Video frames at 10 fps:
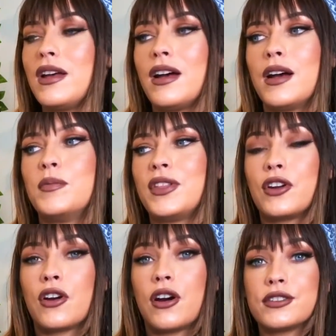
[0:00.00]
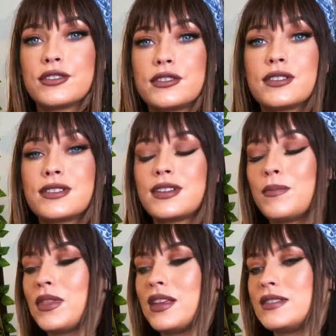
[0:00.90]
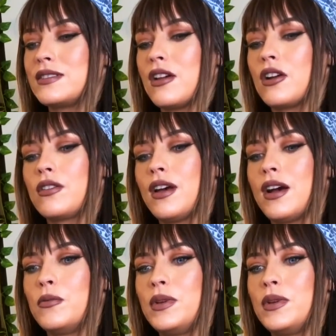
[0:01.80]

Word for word: Uh, but there are still some things there that